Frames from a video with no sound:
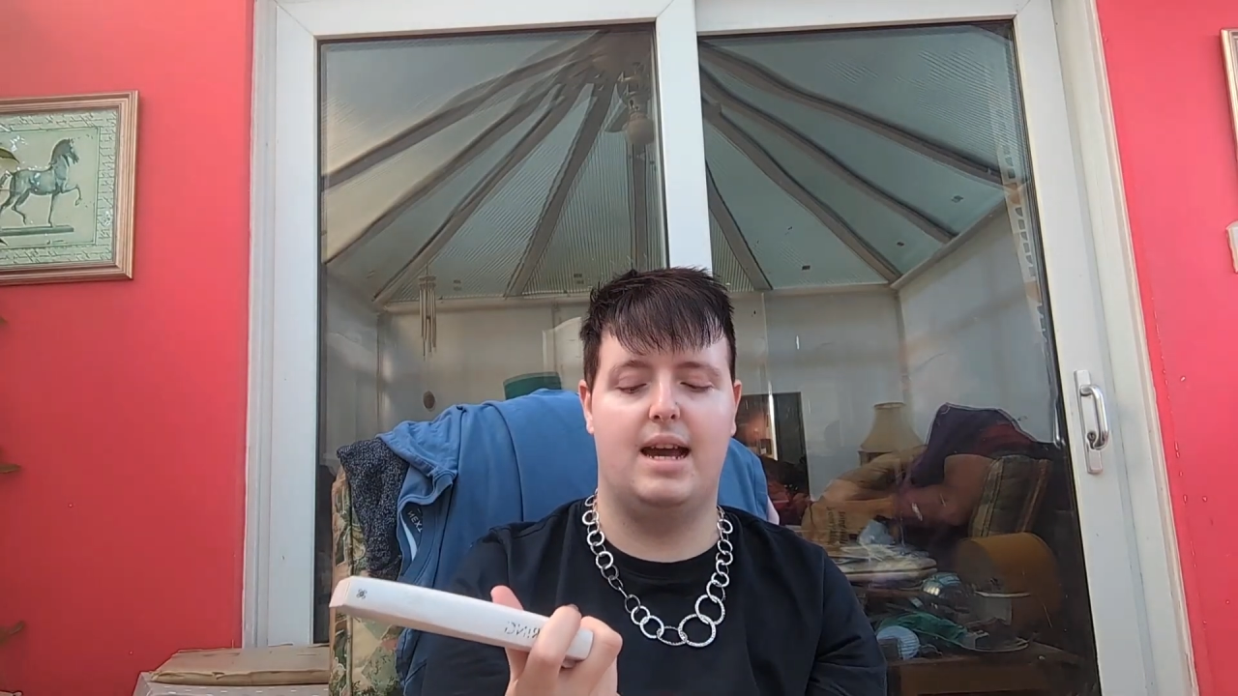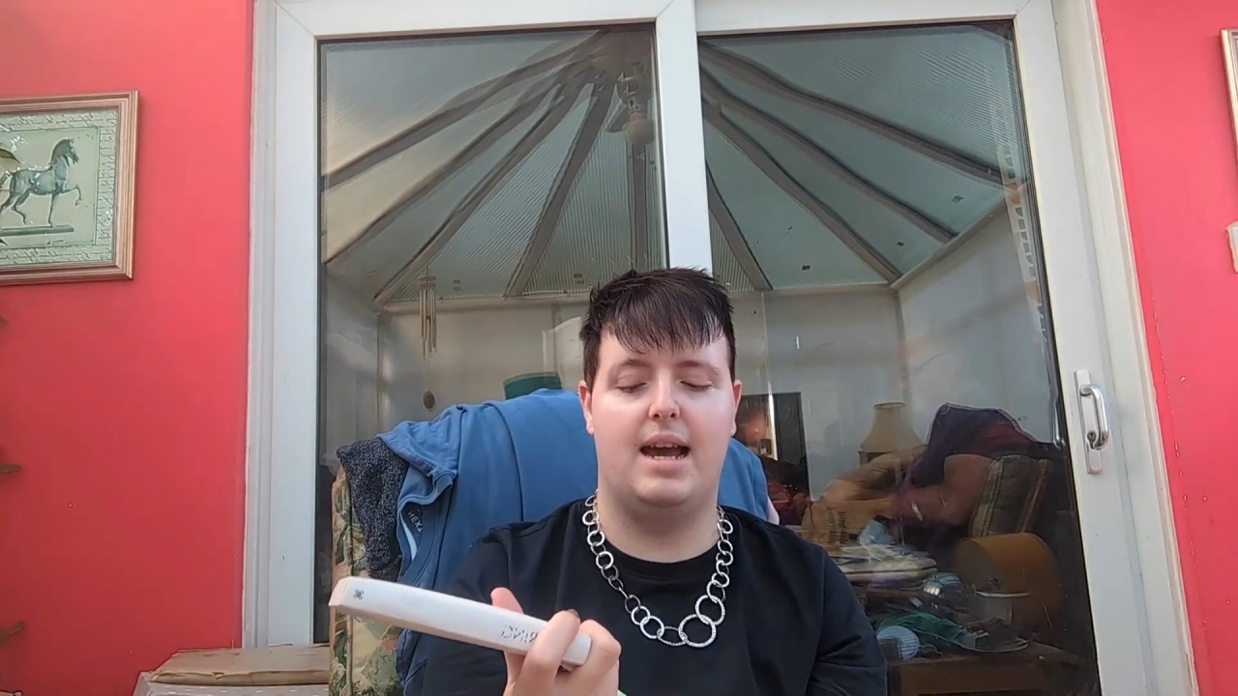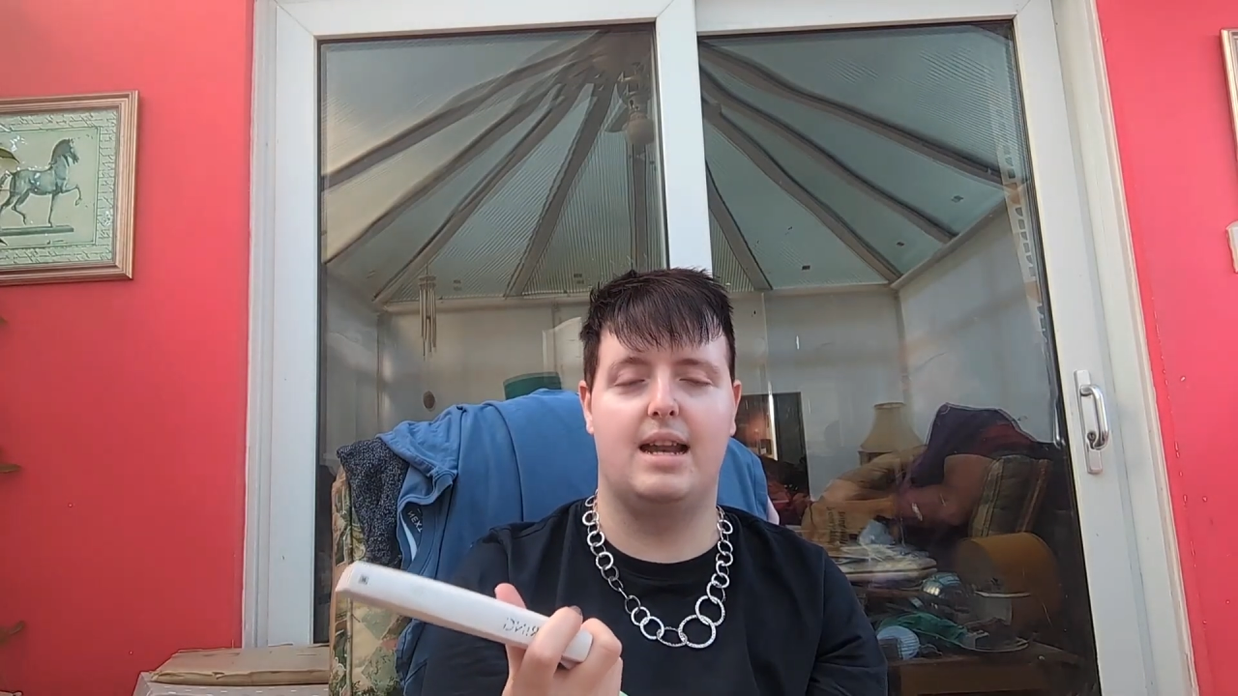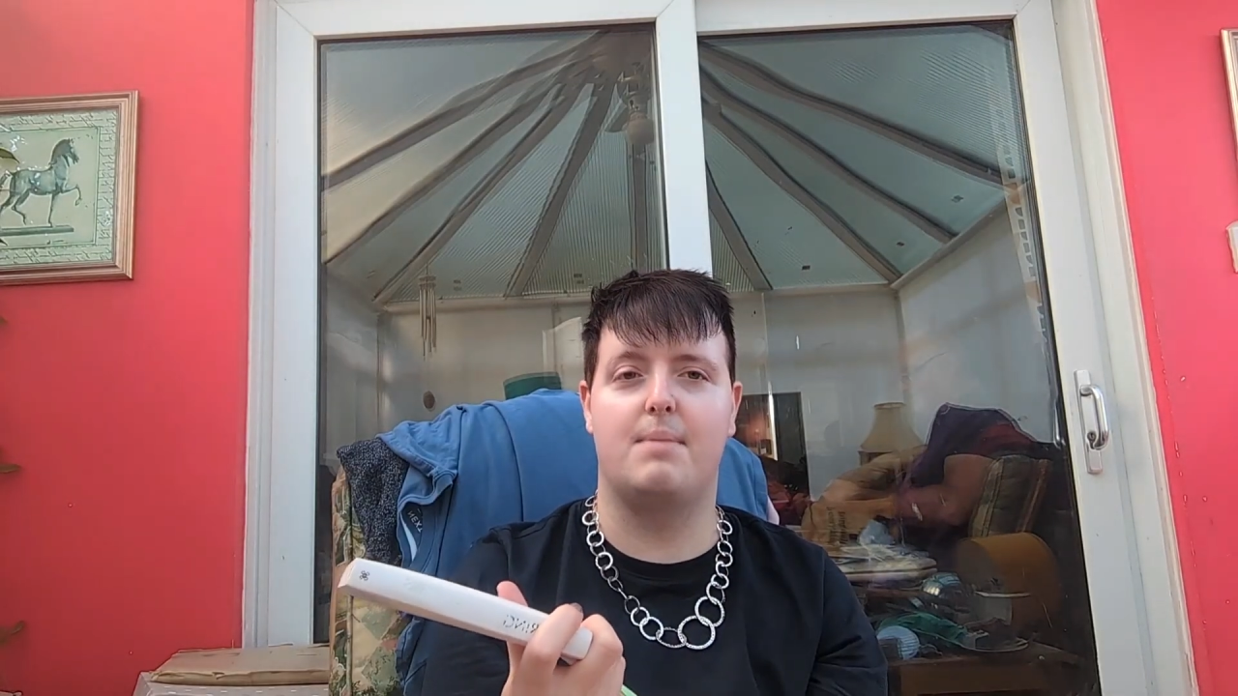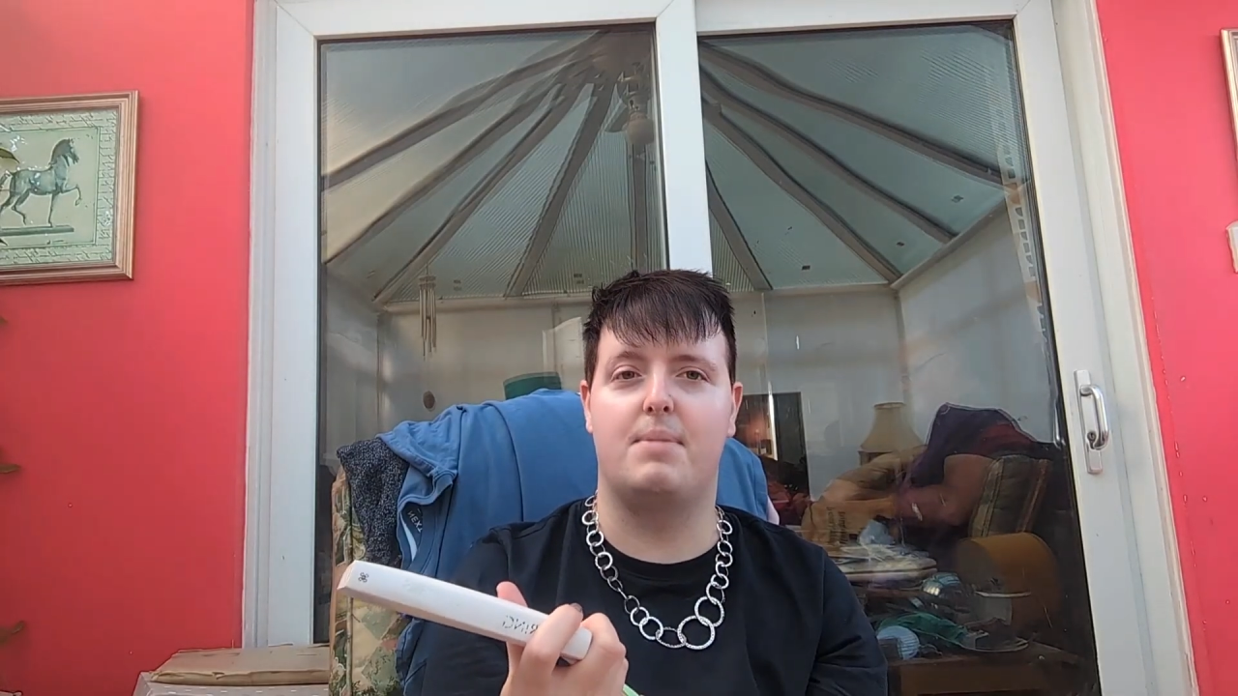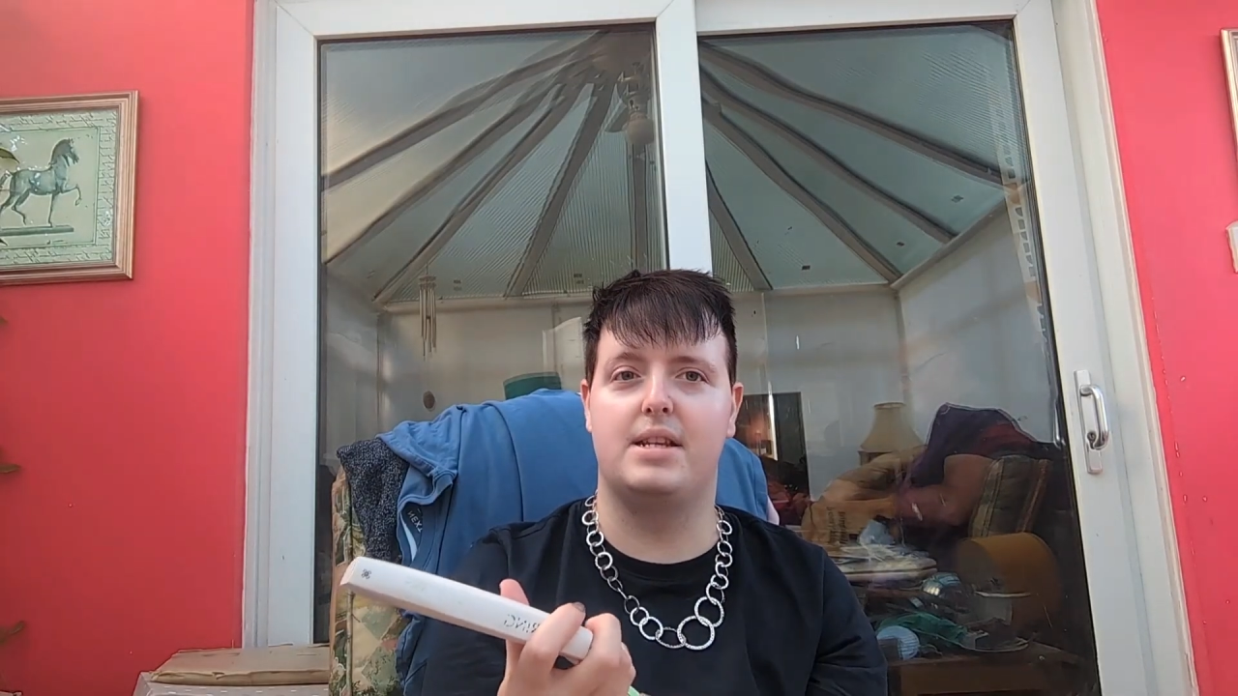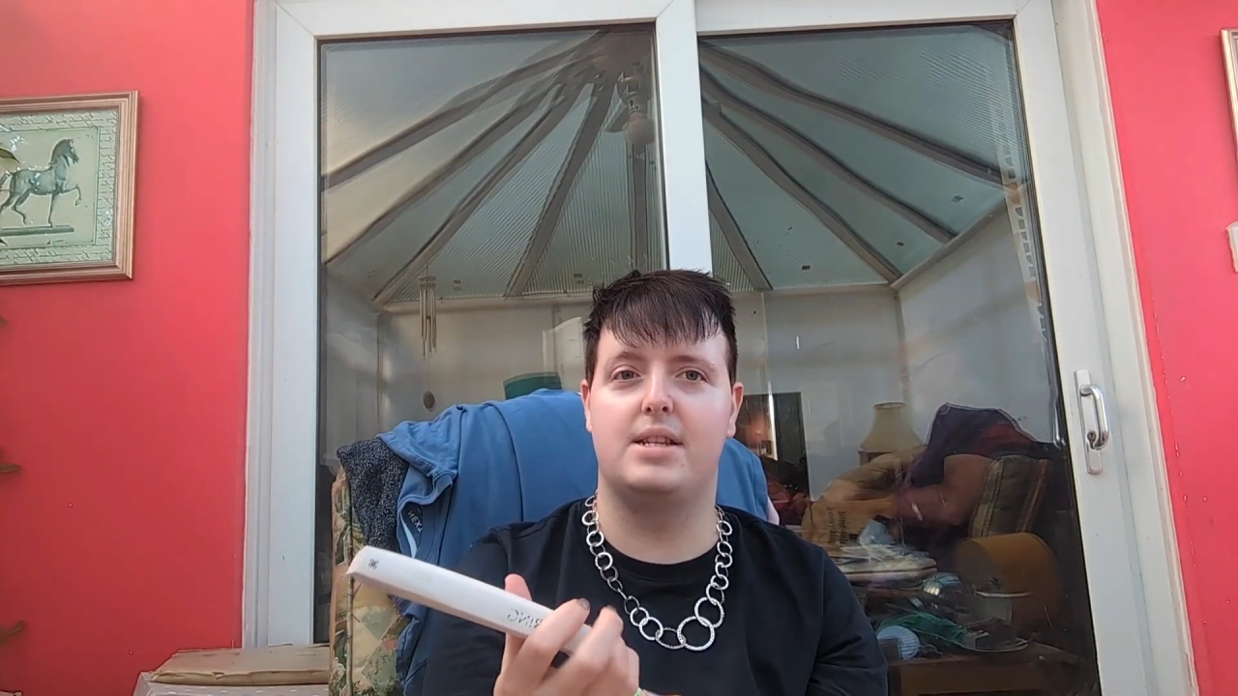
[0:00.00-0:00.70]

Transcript: and a bit